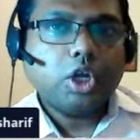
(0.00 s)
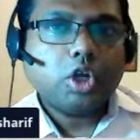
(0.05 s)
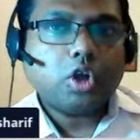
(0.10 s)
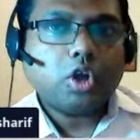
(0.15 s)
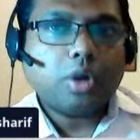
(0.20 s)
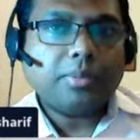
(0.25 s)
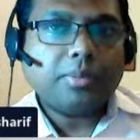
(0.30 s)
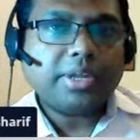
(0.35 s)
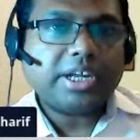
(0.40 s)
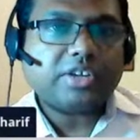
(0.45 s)

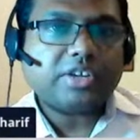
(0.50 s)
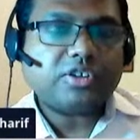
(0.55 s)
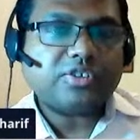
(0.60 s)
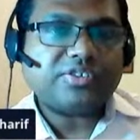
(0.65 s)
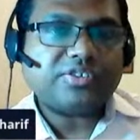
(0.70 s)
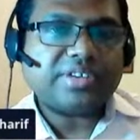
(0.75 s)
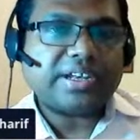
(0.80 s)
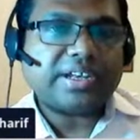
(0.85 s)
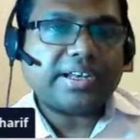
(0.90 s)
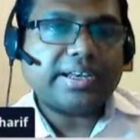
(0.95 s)

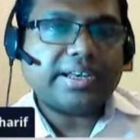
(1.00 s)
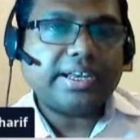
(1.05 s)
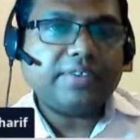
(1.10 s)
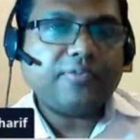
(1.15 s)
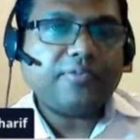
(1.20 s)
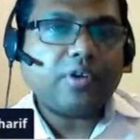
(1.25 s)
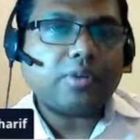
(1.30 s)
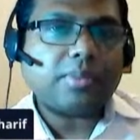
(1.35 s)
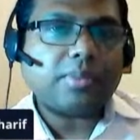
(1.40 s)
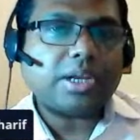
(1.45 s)
Communication channel,
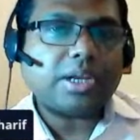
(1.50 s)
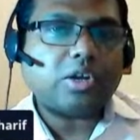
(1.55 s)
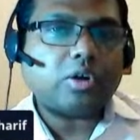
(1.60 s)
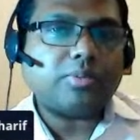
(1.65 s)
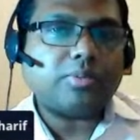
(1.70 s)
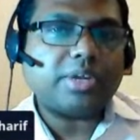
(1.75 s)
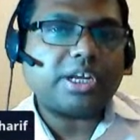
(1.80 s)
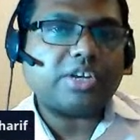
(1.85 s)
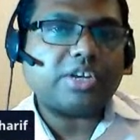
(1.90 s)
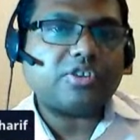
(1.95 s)
informal
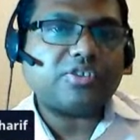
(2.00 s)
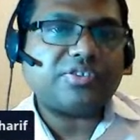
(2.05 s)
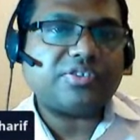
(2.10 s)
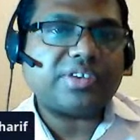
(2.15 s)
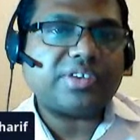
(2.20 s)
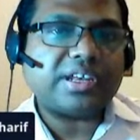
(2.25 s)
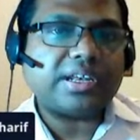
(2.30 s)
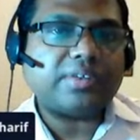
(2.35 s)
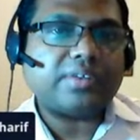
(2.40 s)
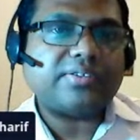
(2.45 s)
communication channel.